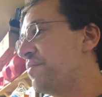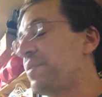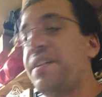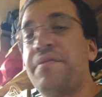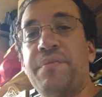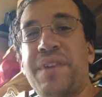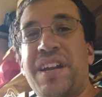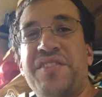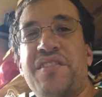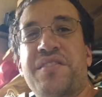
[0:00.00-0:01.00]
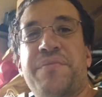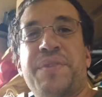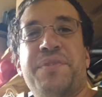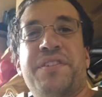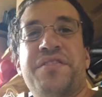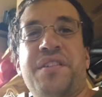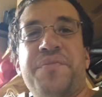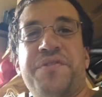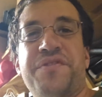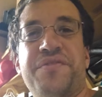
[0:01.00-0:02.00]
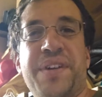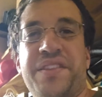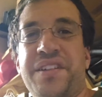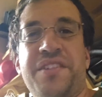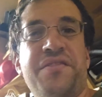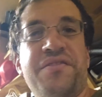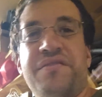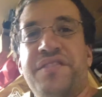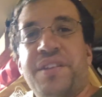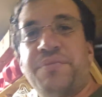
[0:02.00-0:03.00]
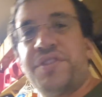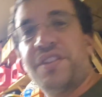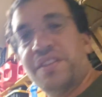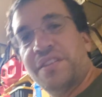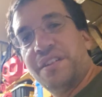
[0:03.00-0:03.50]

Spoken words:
And I talked to people in the dumpsters about that. They were doing the same shit.